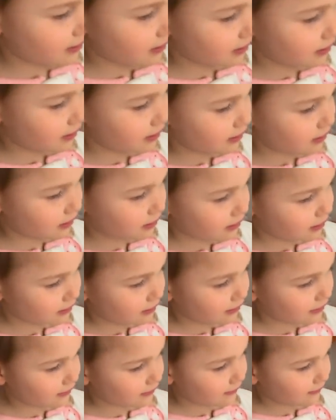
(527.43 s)
Which of
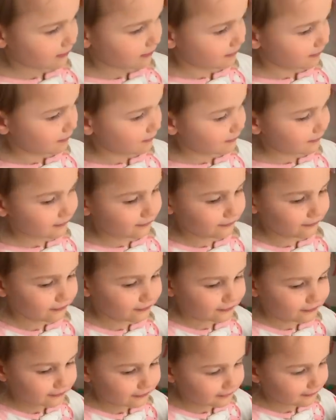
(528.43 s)
these comes out at
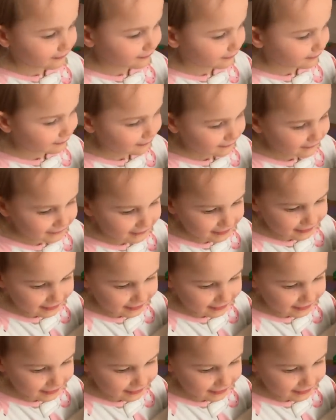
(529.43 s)
night?